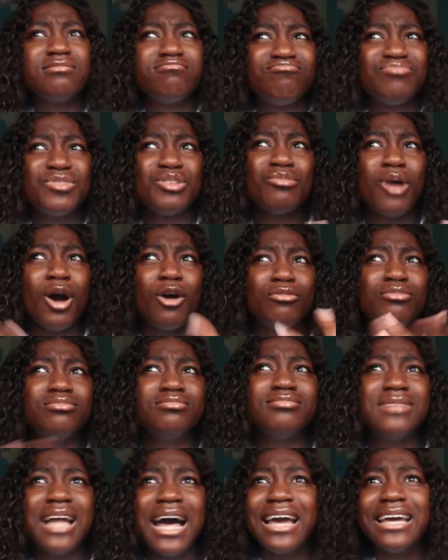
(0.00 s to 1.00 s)
you know,
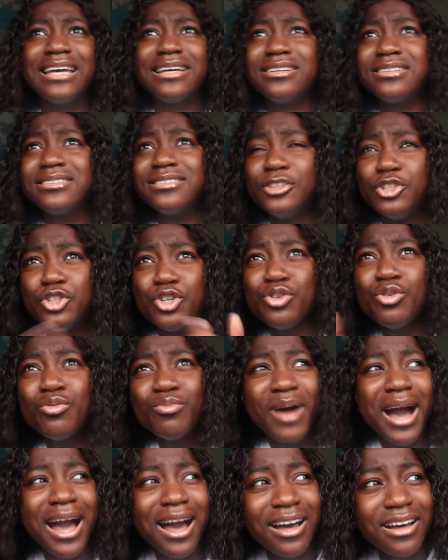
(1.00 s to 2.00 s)
like, do you
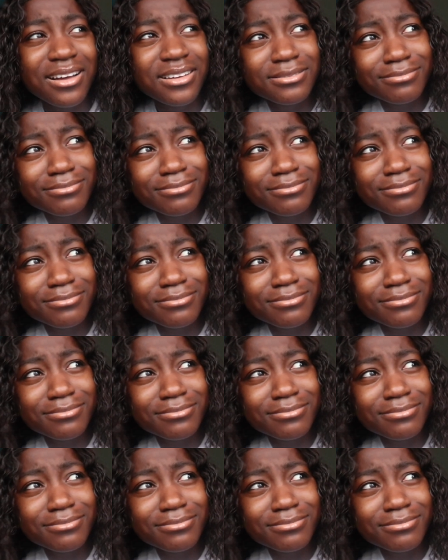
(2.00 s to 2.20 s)
mind?